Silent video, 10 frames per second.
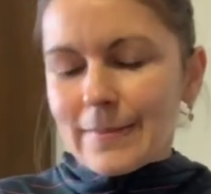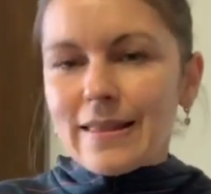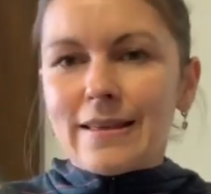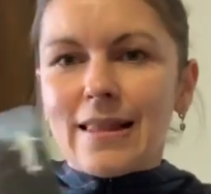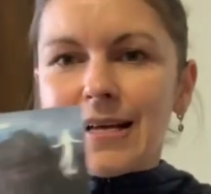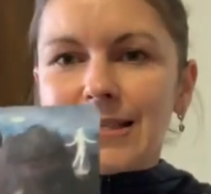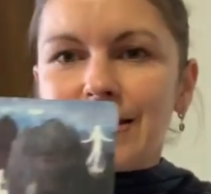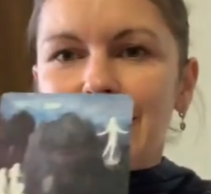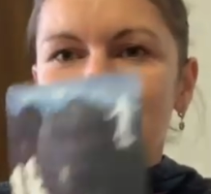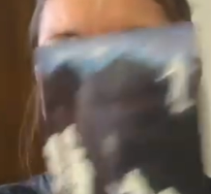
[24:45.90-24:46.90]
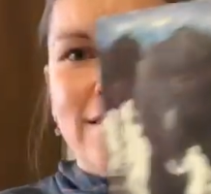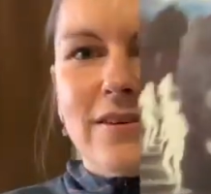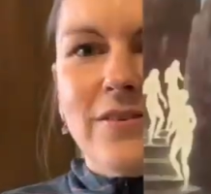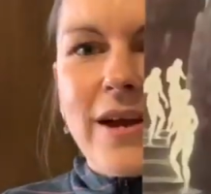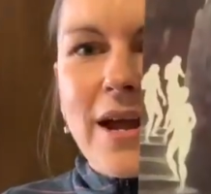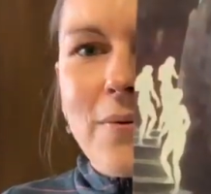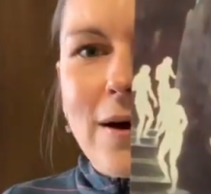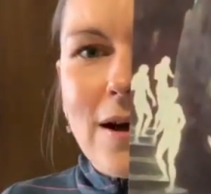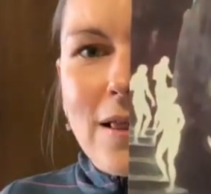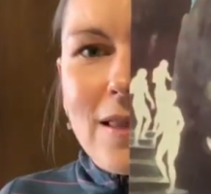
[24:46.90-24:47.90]
And the last card is the
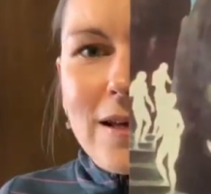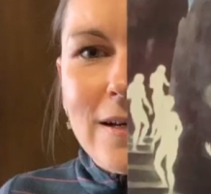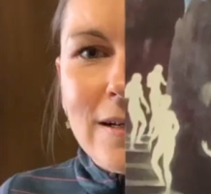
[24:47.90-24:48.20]
farewell.